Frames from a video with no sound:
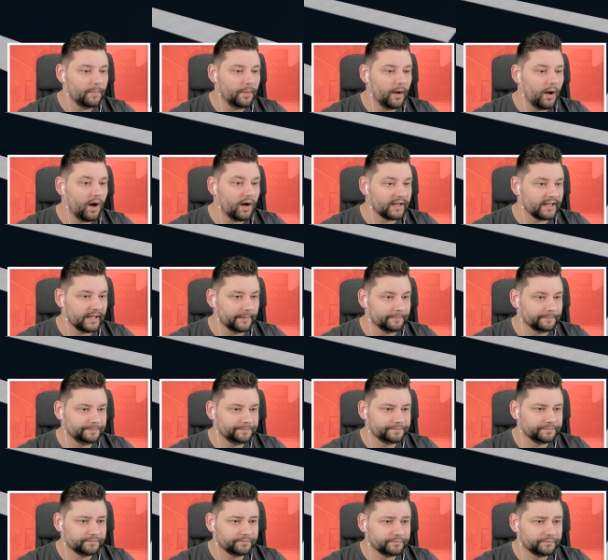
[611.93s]
parking.
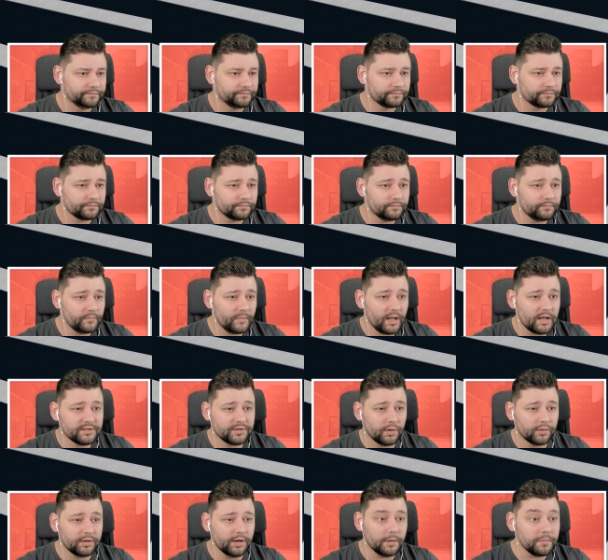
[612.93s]

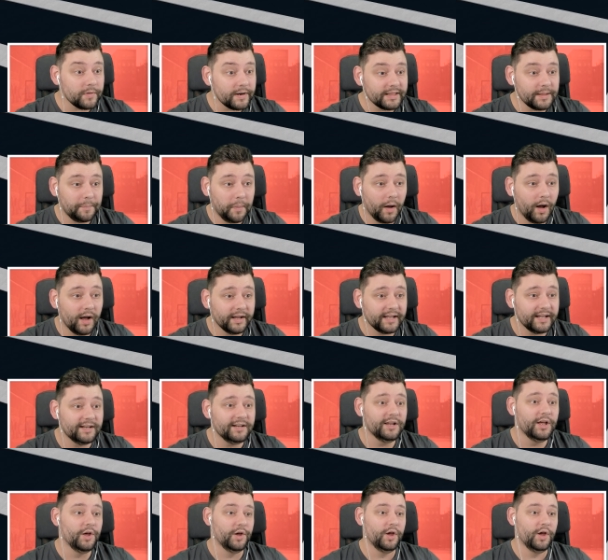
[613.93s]
So I can upgrade the
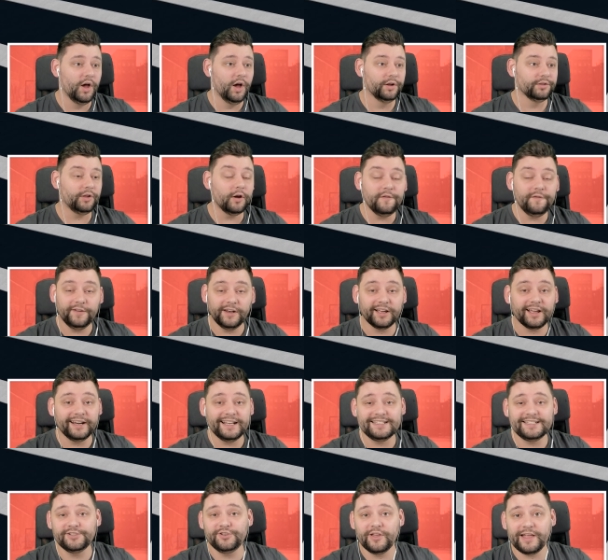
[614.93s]
parking. Don't feel like I
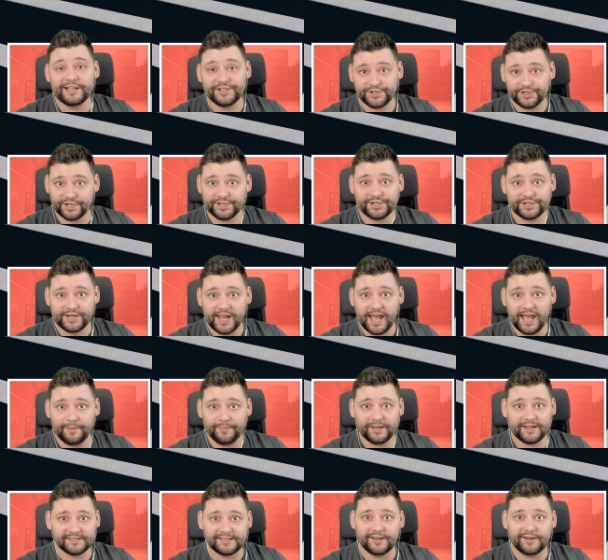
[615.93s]
need to do that just
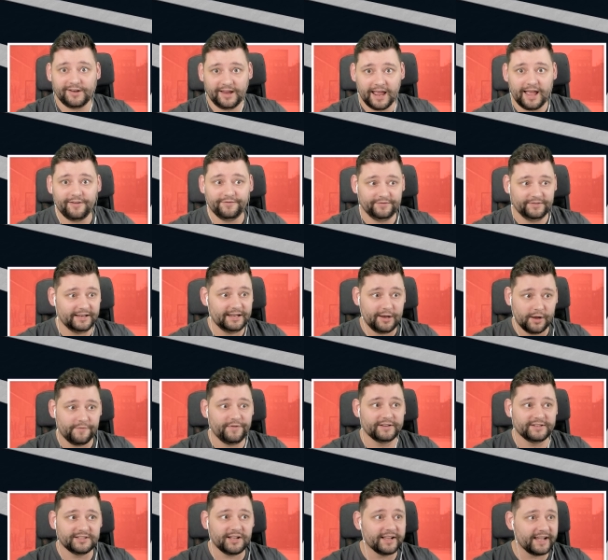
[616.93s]
yet because I don't have, you know,
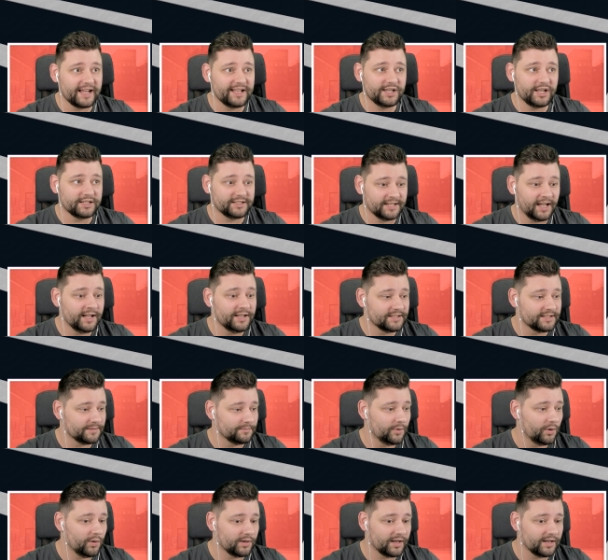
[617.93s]
if I start getting tons
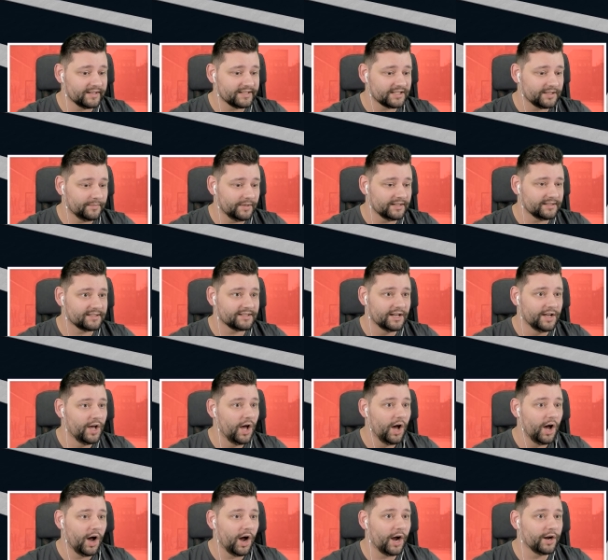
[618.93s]
of more customers,
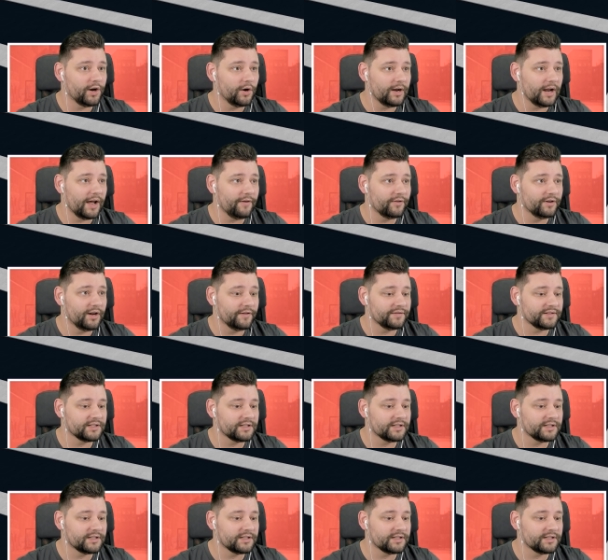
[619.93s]
I don't have enough